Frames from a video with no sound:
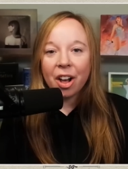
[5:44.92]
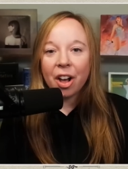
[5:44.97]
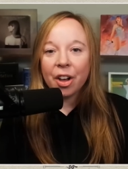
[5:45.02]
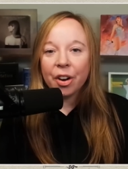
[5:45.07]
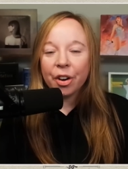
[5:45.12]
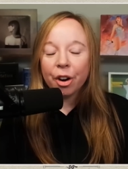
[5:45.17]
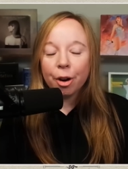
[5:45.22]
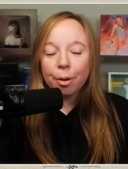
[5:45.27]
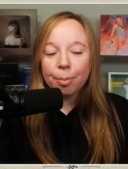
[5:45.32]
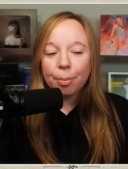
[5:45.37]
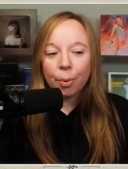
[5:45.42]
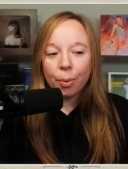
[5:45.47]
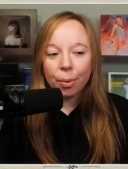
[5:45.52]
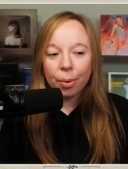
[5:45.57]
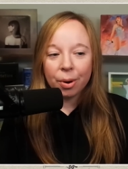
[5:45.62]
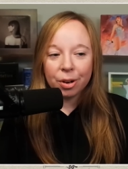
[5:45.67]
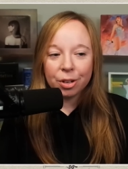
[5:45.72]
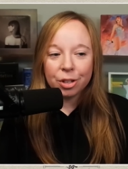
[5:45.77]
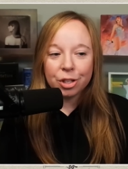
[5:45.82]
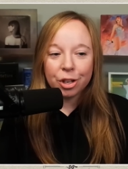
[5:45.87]
on our
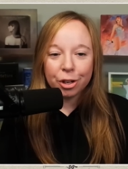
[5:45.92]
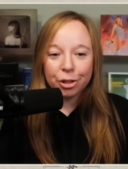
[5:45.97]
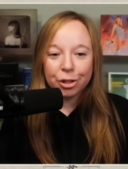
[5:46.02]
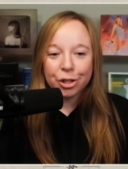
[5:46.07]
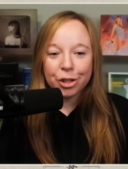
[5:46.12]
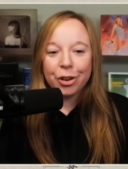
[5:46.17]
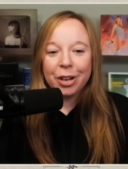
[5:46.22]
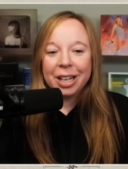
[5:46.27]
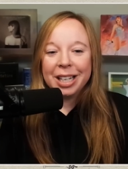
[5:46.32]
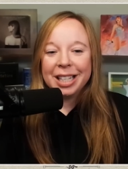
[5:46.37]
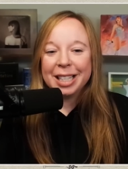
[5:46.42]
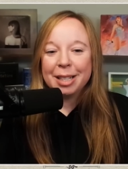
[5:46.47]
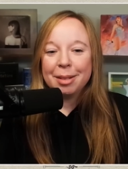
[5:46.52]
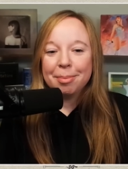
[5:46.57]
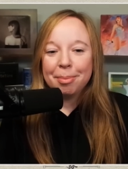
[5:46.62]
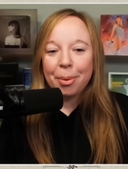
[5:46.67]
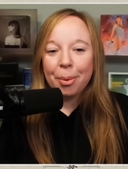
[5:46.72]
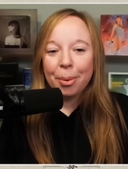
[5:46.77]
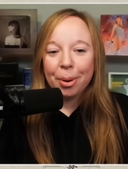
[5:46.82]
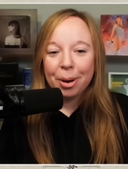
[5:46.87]
porch, our screened-in
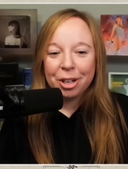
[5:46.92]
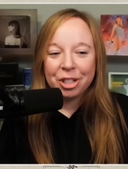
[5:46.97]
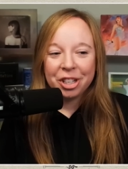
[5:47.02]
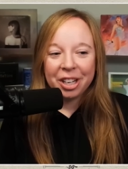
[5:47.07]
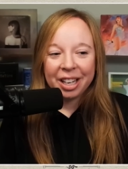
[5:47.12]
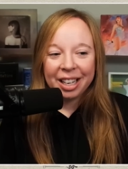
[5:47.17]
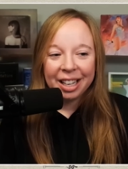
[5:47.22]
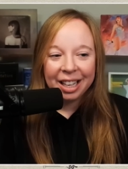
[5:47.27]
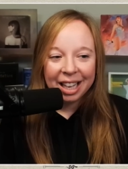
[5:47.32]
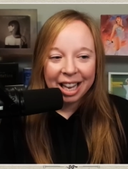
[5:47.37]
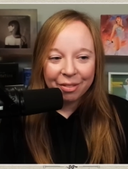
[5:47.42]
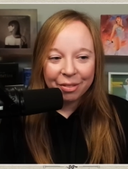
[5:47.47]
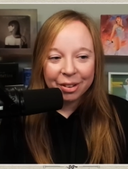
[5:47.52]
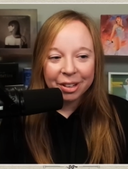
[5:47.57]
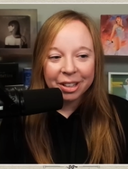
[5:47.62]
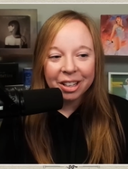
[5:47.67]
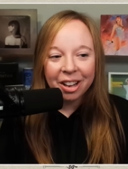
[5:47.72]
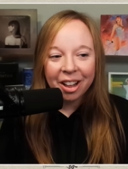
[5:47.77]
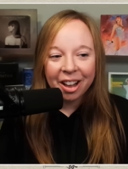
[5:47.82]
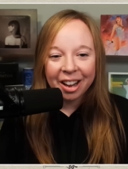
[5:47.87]
porch, like 11
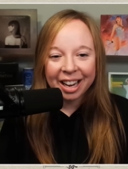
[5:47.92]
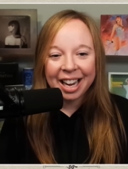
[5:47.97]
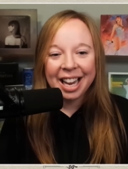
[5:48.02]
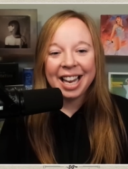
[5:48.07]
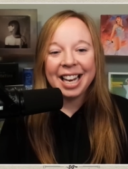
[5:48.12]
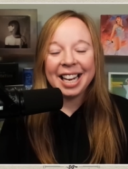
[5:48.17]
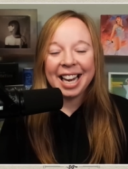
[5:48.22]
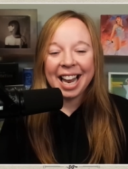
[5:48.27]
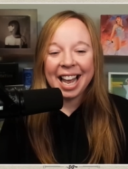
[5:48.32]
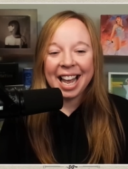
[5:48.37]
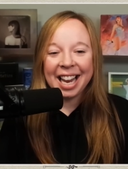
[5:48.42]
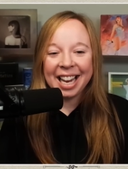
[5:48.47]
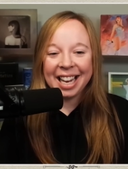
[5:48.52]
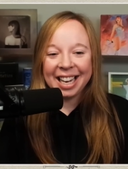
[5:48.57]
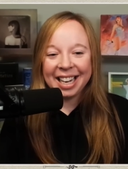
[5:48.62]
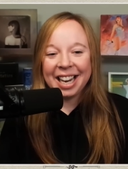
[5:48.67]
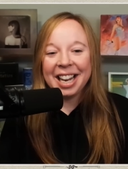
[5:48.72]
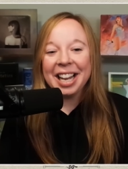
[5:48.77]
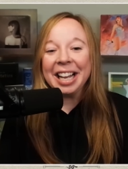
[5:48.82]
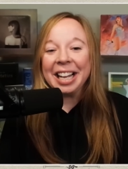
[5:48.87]
o'clock at night,
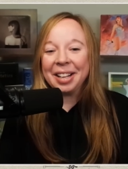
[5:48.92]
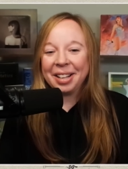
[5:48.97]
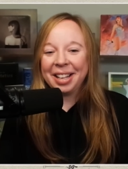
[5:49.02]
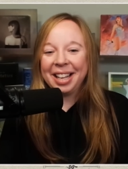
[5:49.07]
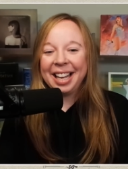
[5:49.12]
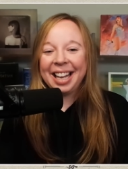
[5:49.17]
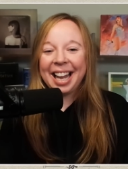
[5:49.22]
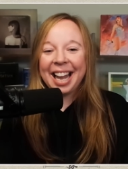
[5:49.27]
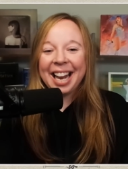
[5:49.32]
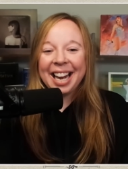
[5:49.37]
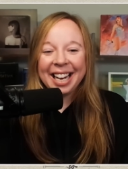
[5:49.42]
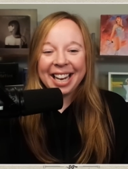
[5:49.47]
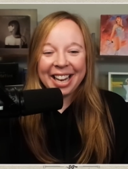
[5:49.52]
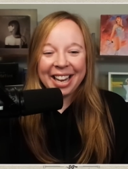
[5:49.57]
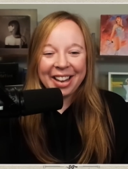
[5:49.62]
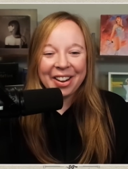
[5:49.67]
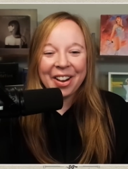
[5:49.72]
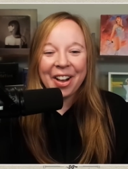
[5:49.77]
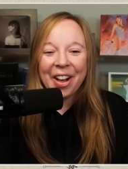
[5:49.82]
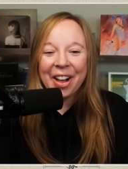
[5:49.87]
getting
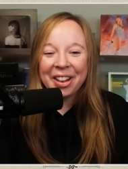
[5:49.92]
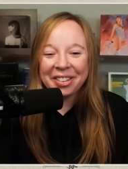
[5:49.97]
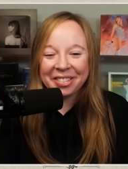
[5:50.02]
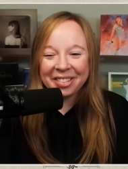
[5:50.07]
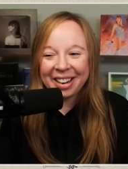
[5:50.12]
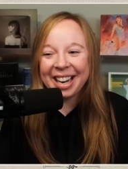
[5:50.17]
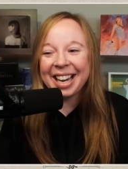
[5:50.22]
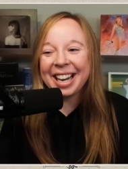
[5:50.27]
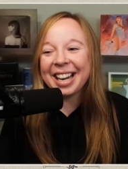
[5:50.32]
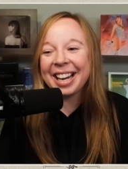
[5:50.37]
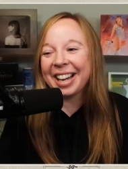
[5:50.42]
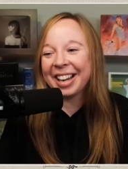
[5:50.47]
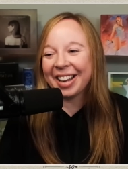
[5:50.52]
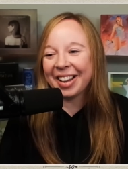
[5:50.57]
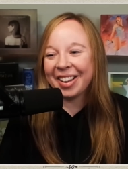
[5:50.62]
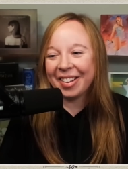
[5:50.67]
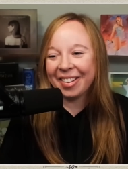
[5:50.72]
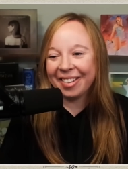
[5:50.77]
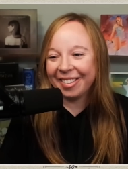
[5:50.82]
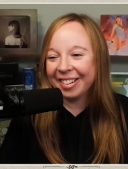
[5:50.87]
it all ready to
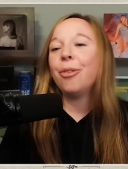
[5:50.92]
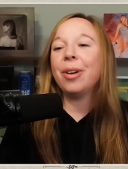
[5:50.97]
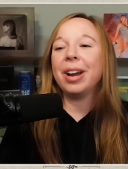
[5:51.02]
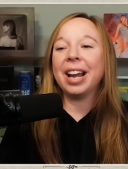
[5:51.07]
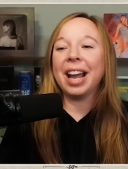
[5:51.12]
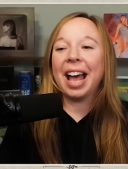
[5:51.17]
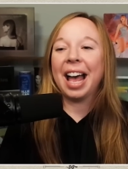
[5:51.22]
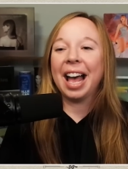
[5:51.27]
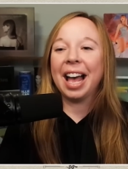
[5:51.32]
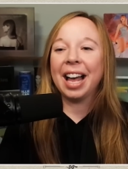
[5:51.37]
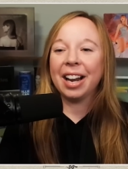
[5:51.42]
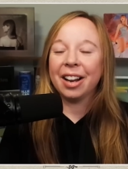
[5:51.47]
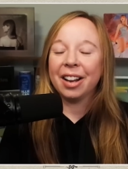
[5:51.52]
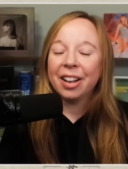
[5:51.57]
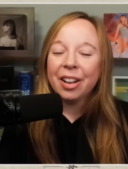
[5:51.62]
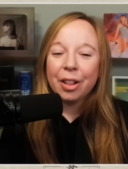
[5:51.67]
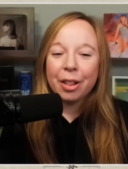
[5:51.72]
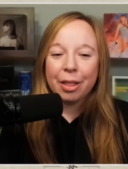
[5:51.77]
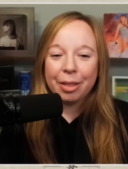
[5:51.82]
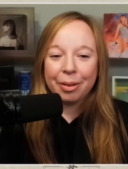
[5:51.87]
go. We had
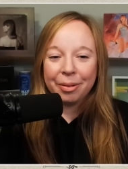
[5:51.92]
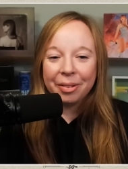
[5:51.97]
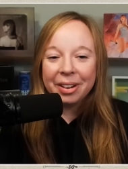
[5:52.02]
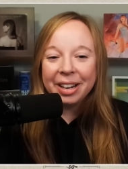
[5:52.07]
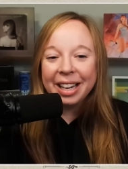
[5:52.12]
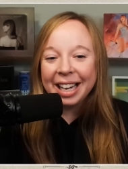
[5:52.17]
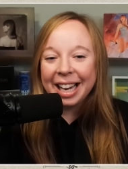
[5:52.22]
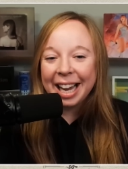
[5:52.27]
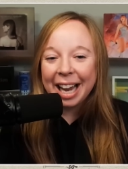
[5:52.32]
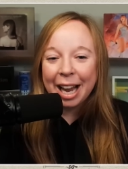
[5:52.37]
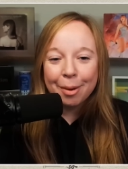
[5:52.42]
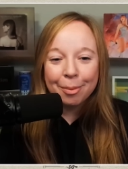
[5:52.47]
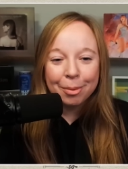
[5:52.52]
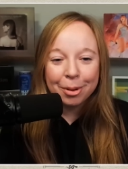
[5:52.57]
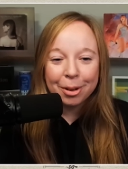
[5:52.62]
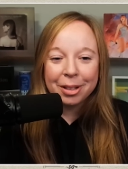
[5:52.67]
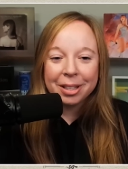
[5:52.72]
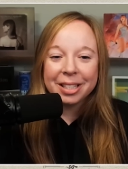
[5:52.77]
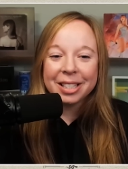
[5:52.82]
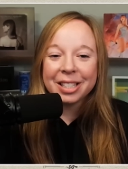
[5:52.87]
3
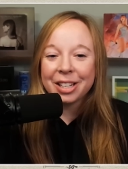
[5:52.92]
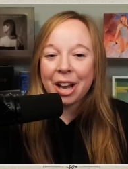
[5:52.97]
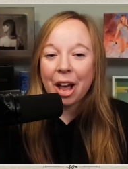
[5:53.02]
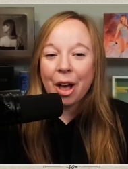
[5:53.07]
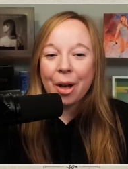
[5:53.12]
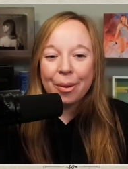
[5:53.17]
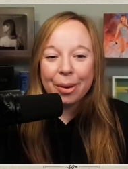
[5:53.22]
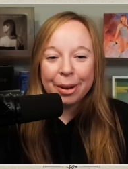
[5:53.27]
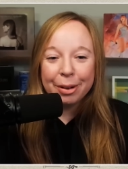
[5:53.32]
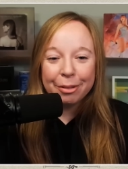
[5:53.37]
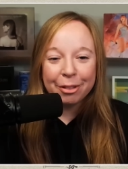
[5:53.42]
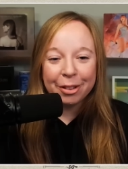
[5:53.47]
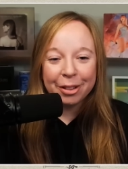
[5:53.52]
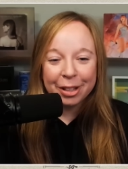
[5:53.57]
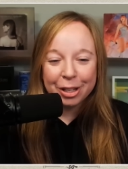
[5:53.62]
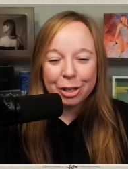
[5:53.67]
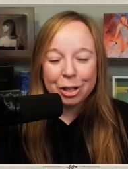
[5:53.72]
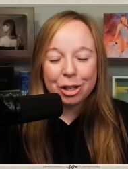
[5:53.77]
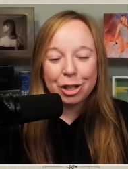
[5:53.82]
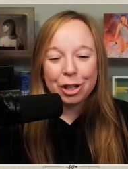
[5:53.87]
cameras going for
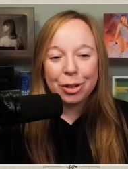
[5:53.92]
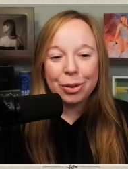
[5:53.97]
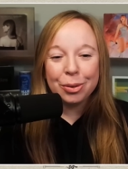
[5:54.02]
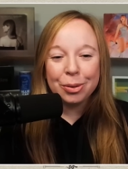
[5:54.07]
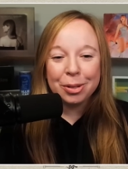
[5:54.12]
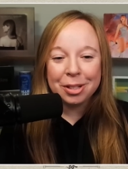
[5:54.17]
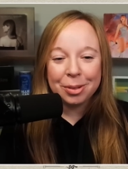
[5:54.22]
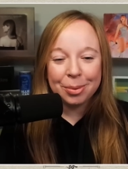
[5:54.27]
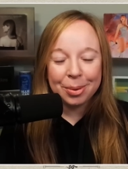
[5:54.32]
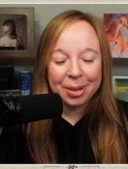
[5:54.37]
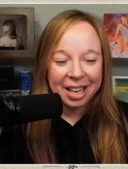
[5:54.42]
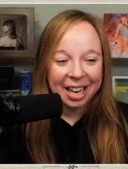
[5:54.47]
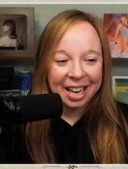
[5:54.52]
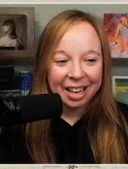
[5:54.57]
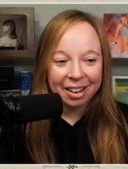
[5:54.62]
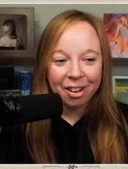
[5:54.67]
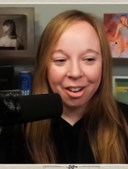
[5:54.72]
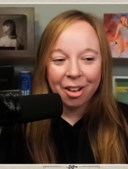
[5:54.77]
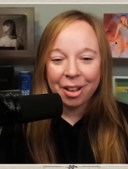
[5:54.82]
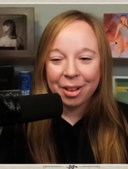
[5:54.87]
this shoot so we could get
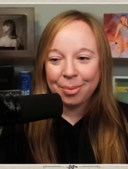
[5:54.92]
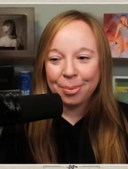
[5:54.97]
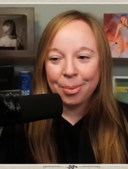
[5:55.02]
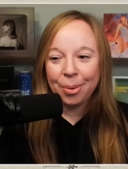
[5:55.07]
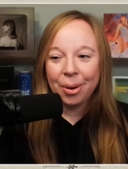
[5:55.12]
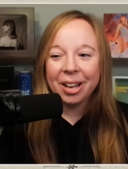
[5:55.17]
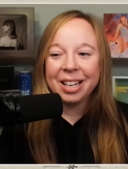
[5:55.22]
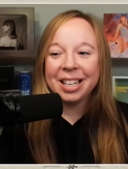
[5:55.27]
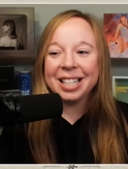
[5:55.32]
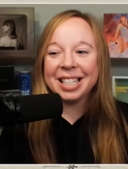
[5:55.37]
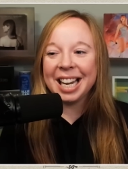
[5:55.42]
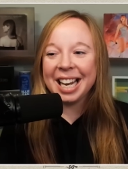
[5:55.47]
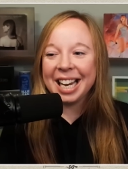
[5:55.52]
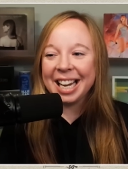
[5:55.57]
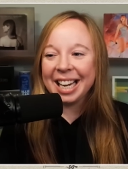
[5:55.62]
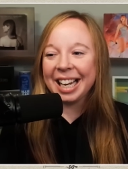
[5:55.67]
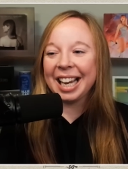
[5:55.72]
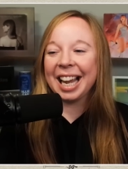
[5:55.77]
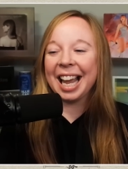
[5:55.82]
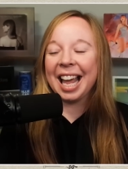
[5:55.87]
it all in one
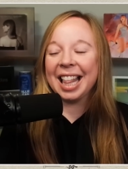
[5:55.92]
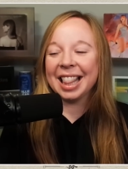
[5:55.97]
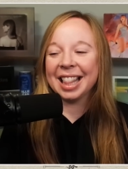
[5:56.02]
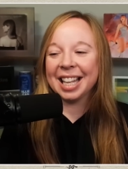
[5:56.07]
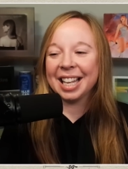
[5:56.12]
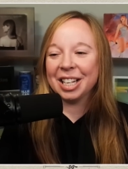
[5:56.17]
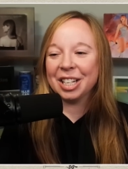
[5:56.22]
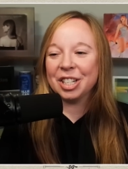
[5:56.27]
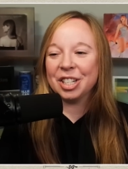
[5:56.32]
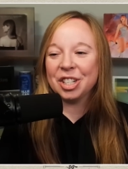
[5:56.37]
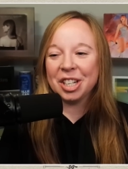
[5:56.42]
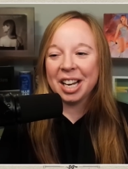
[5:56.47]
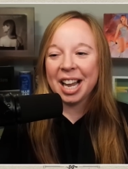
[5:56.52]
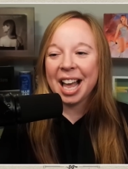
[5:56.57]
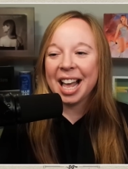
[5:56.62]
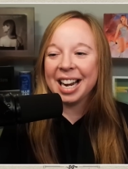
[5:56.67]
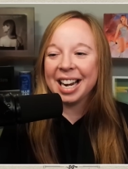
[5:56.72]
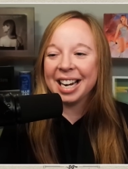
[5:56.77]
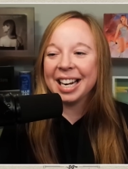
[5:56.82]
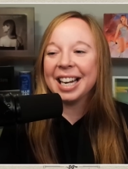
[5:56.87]
take, and then she
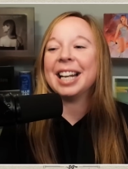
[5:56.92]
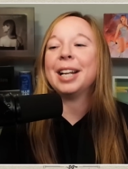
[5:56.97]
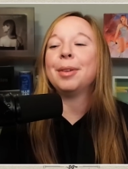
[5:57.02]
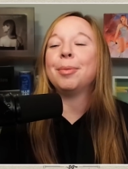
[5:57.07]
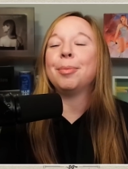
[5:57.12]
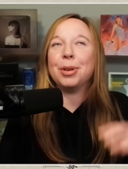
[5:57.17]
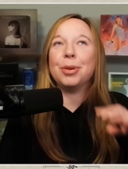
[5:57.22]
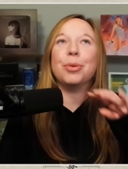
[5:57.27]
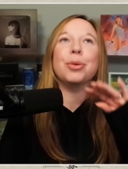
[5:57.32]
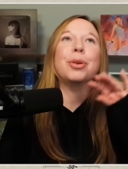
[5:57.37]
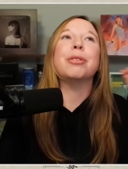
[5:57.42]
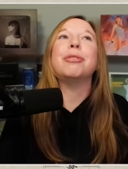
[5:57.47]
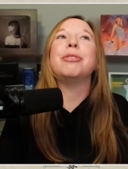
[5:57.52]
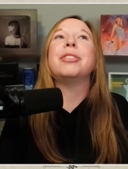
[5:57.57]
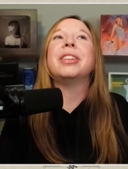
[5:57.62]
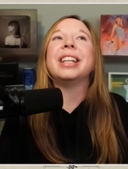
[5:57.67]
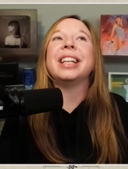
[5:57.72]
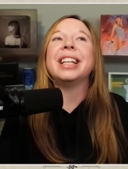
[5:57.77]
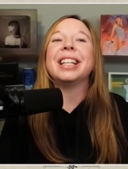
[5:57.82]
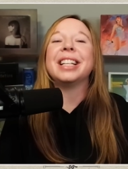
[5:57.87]
edited it
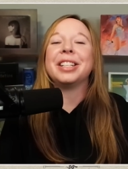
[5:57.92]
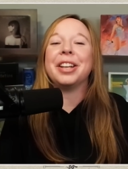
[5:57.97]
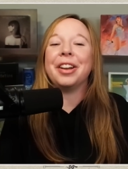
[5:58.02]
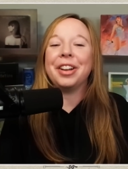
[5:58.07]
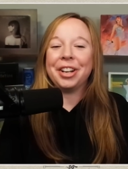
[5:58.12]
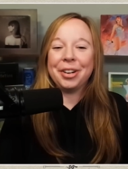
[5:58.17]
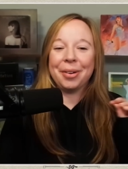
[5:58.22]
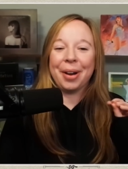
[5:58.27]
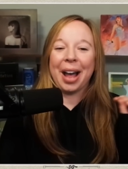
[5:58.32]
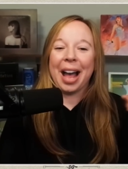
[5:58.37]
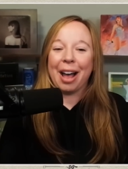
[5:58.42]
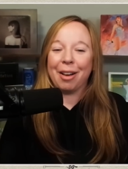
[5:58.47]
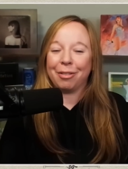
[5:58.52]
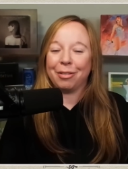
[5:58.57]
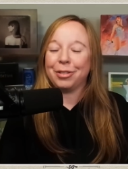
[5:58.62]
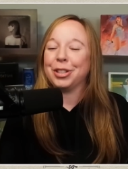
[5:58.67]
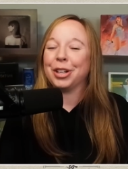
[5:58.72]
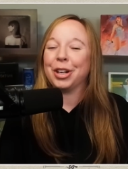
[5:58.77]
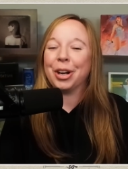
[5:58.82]
beautifully. So you have to